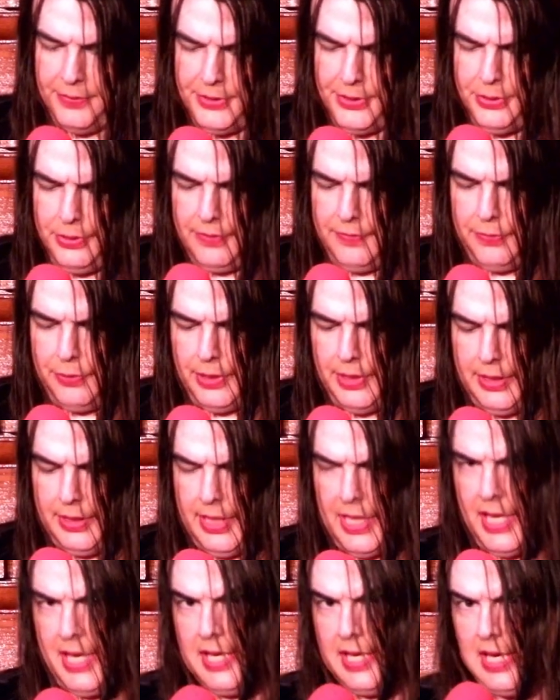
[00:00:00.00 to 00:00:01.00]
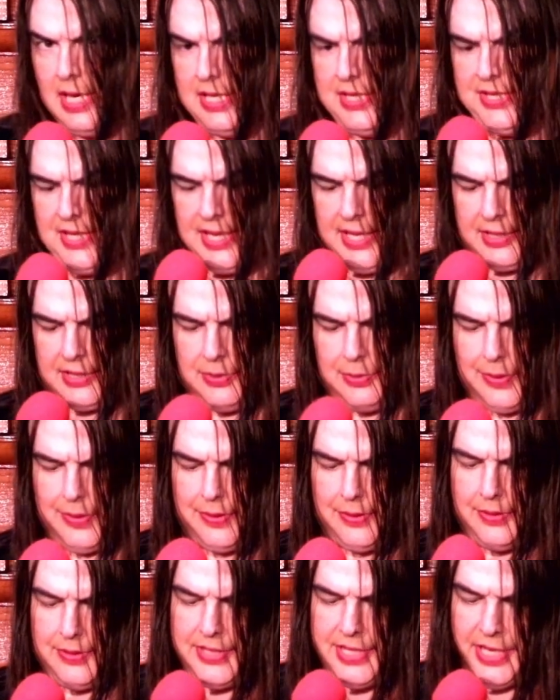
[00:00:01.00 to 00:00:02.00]
to avoid any contact with
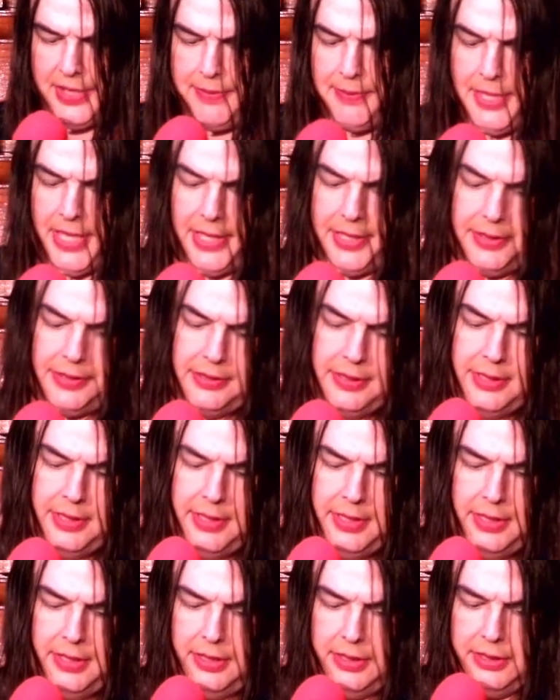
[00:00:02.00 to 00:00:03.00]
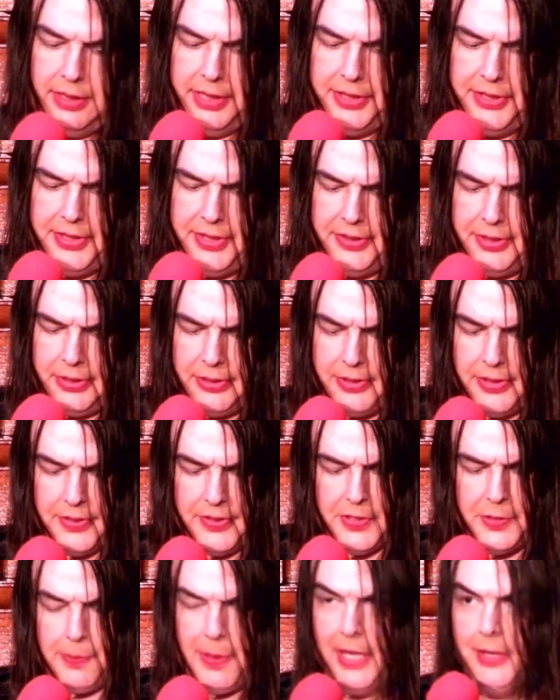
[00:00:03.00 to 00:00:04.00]
her tent mate, Lilith took her
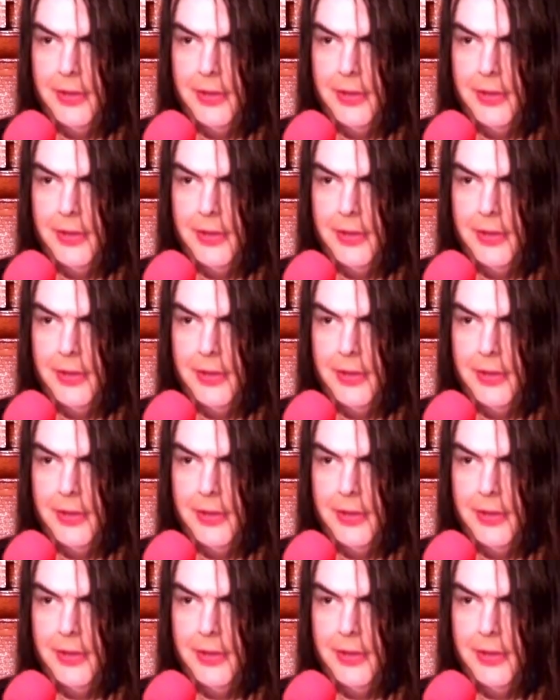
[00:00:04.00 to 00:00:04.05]
spiral